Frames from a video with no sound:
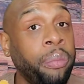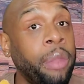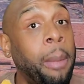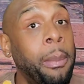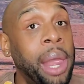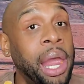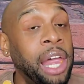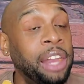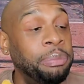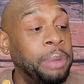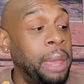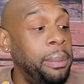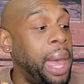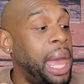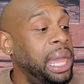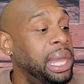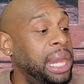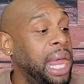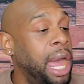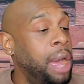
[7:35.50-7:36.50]
Because baby,
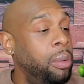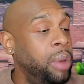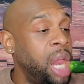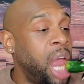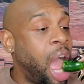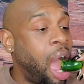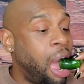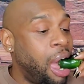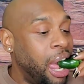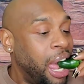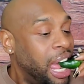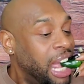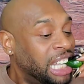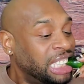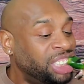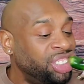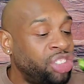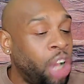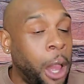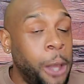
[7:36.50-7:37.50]
I get down with it.
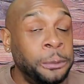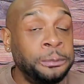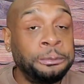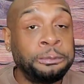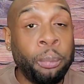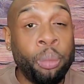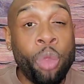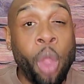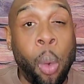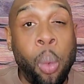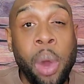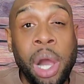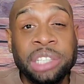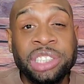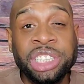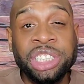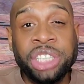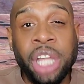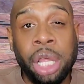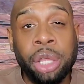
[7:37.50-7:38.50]

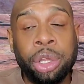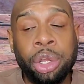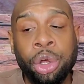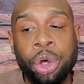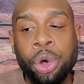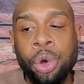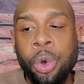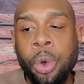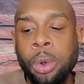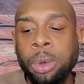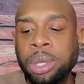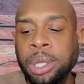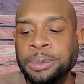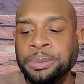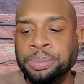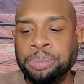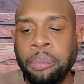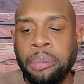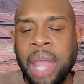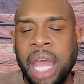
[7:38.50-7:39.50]
Once it's done cooled
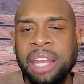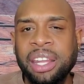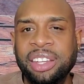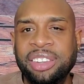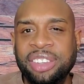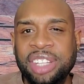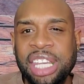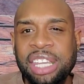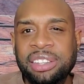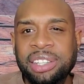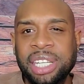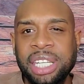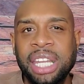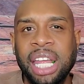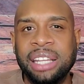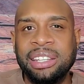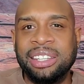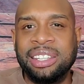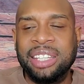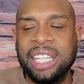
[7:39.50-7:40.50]
and the season
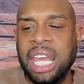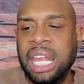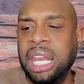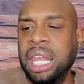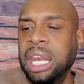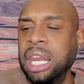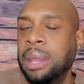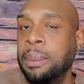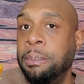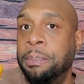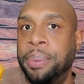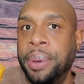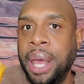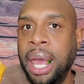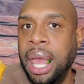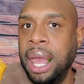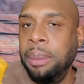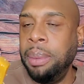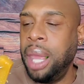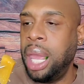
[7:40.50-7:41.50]
done set in it,
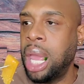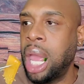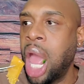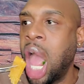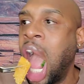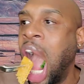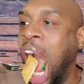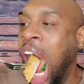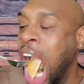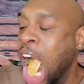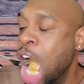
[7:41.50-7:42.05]
baby.